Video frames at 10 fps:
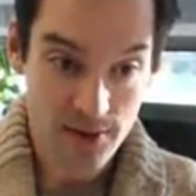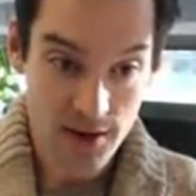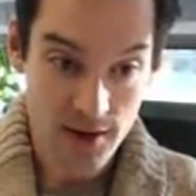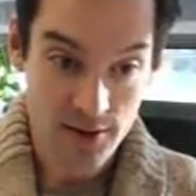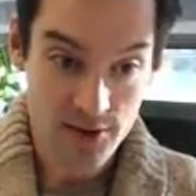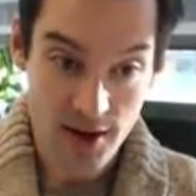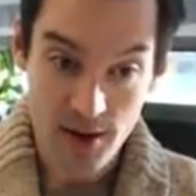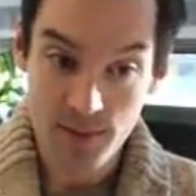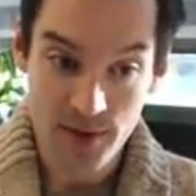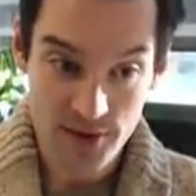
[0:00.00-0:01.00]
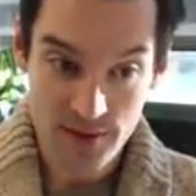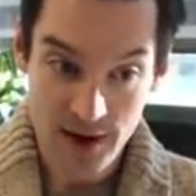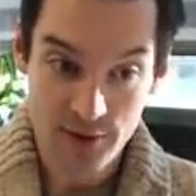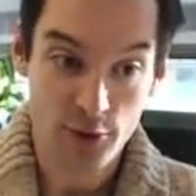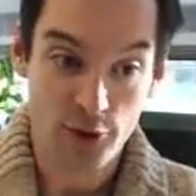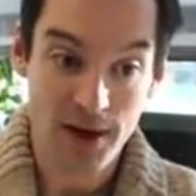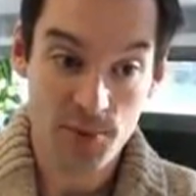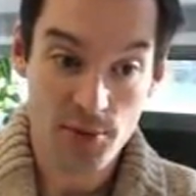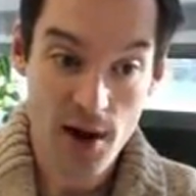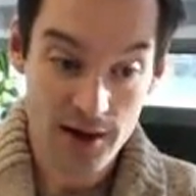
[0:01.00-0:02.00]
uh, sum, this external
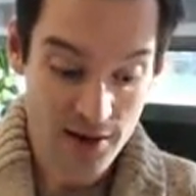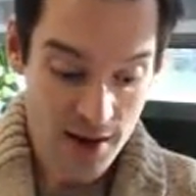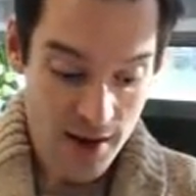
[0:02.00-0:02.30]
direct product,